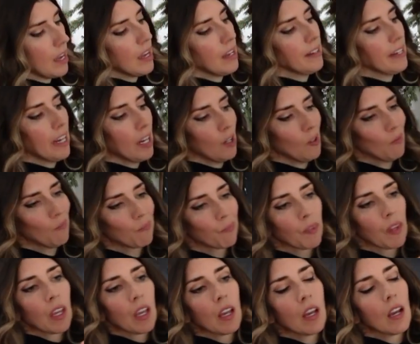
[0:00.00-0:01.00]
Now,
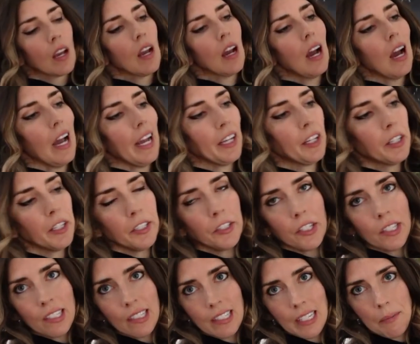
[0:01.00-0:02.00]
I could
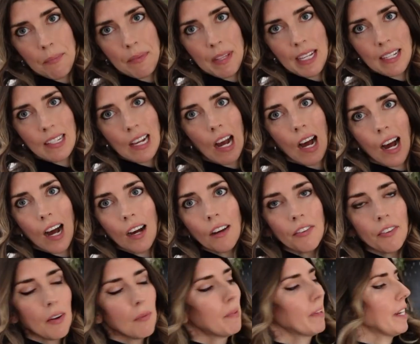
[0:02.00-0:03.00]
just snip these
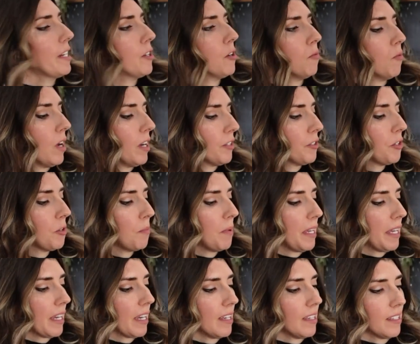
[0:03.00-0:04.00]
off, but I don't want to
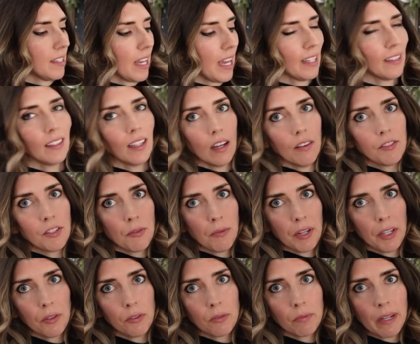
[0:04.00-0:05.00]
because I love to
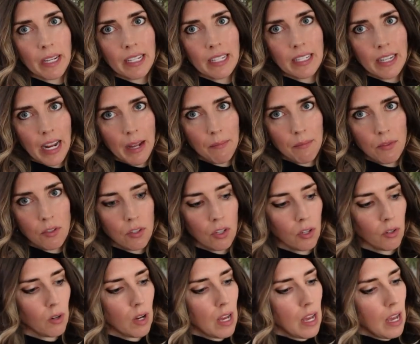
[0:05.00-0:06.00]
reuse my stems.
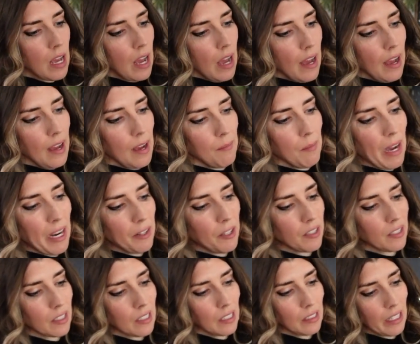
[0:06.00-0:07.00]
So I'm
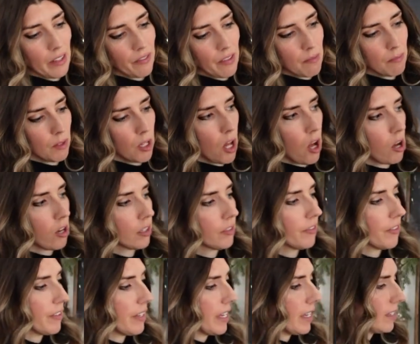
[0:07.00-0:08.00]
just gonna leave them long
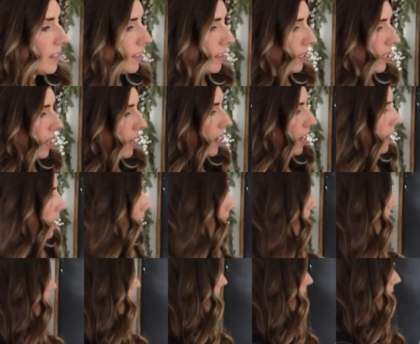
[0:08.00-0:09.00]
for this
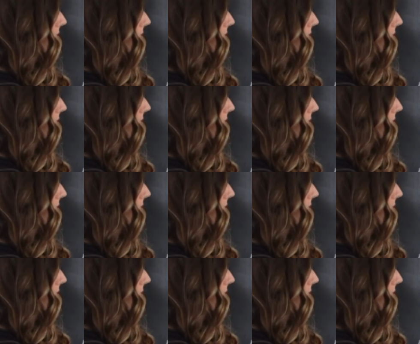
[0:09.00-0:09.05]
and